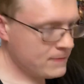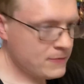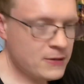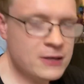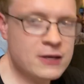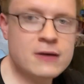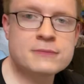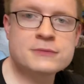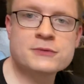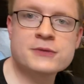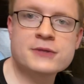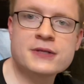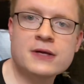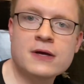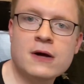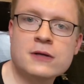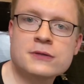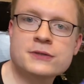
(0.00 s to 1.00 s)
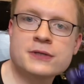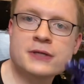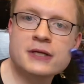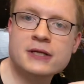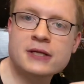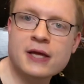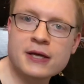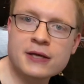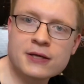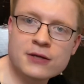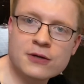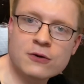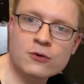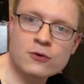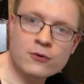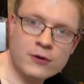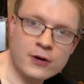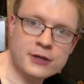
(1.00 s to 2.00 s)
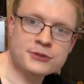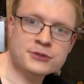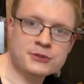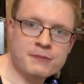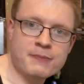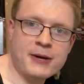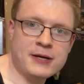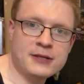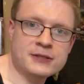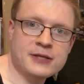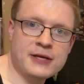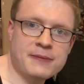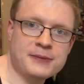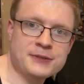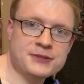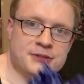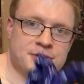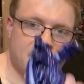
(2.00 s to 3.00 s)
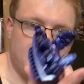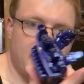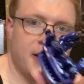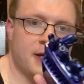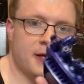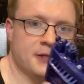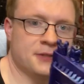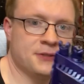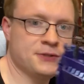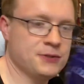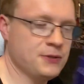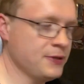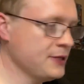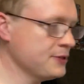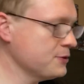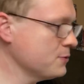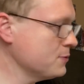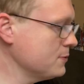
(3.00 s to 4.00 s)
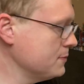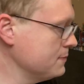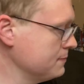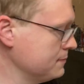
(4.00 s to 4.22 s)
He comes with the alternate, like, you know, crushed battle damaged hands, so that's cool.